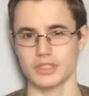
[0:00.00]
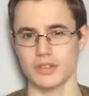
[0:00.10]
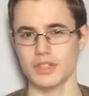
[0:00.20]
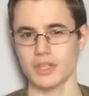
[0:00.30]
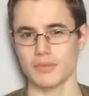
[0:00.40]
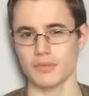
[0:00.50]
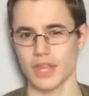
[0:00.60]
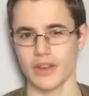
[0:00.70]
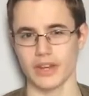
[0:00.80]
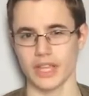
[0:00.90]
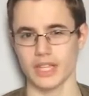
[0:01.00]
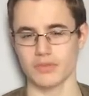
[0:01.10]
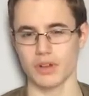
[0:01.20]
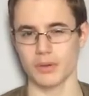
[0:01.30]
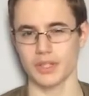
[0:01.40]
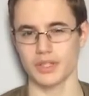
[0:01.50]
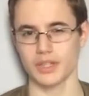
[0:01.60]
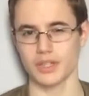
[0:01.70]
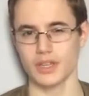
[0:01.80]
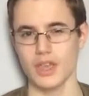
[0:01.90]
There is a narrow gauge railway
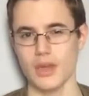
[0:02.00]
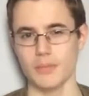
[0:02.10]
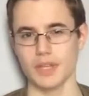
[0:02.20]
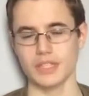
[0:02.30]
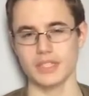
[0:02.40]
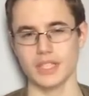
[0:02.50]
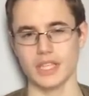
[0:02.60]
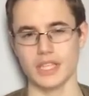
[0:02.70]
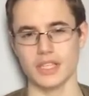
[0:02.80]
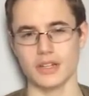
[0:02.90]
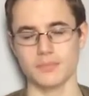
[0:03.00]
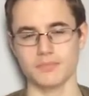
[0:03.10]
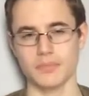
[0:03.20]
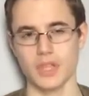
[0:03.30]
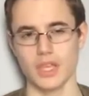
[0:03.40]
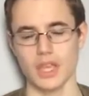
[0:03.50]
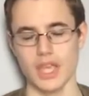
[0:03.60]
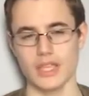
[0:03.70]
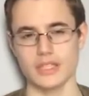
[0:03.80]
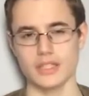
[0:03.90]
there, but it's the
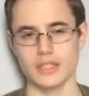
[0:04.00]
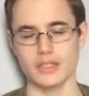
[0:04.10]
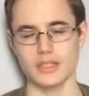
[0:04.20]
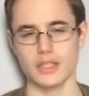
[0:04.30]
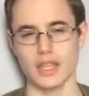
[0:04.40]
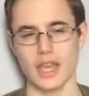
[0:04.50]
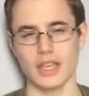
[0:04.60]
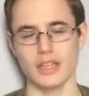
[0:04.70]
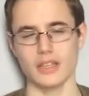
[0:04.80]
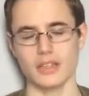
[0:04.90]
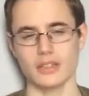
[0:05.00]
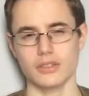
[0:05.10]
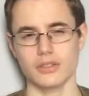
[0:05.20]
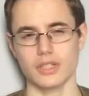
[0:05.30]
East Anglian. No, it's not.